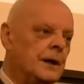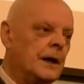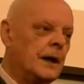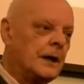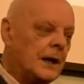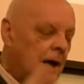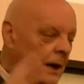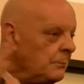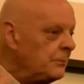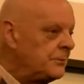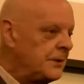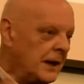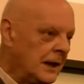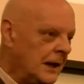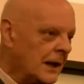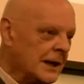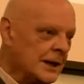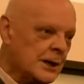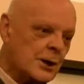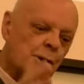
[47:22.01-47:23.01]
And I'm
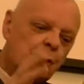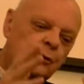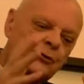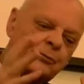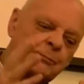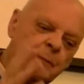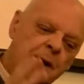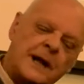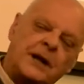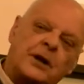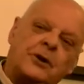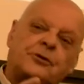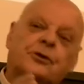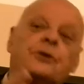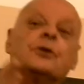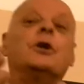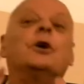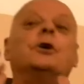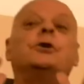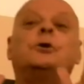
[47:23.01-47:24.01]
telling you, it's
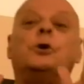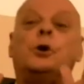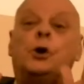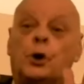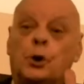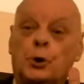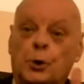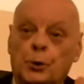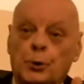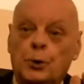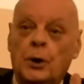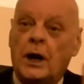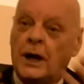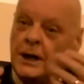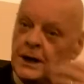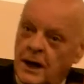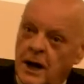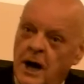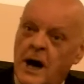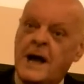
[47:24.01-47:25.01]
medicine that you
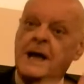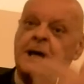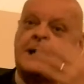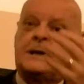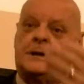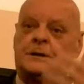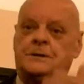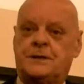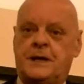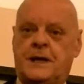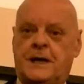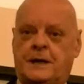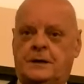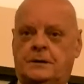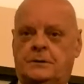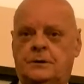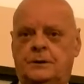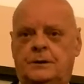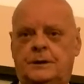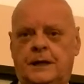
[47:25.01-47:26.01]
and I can
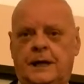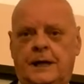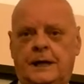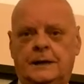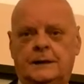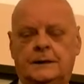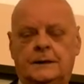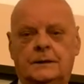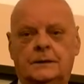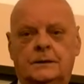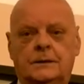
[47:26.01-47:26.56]
take today.